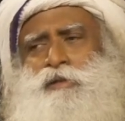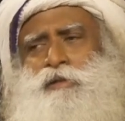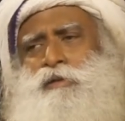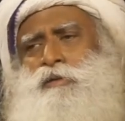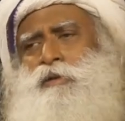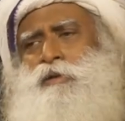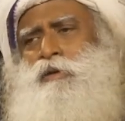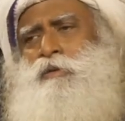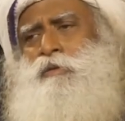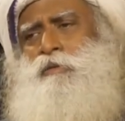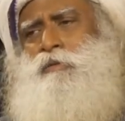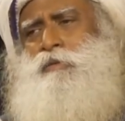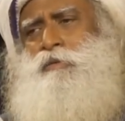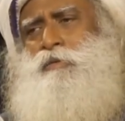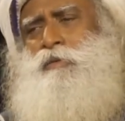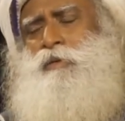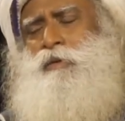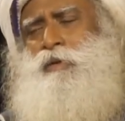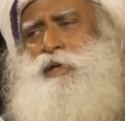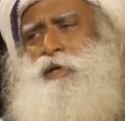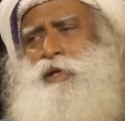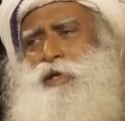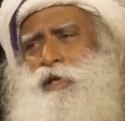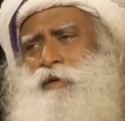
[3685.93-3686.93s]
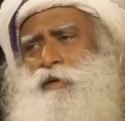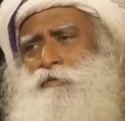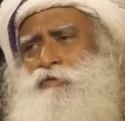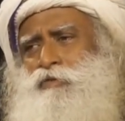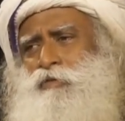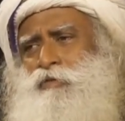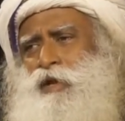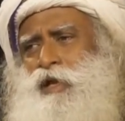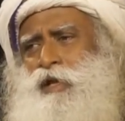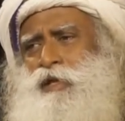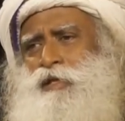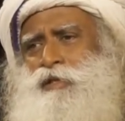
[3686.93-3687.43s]
No, if
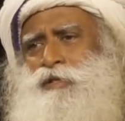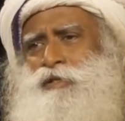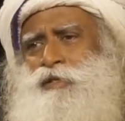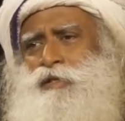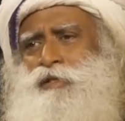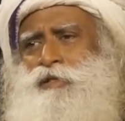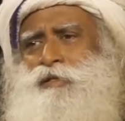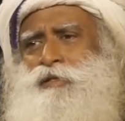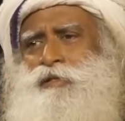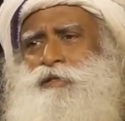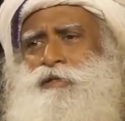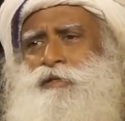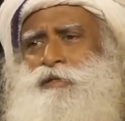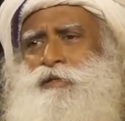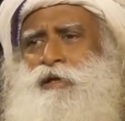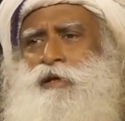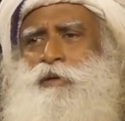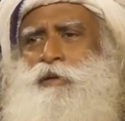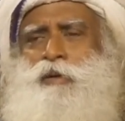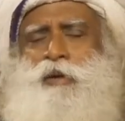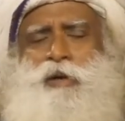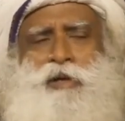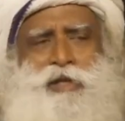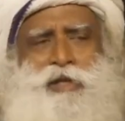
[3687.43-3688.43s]
your energies are all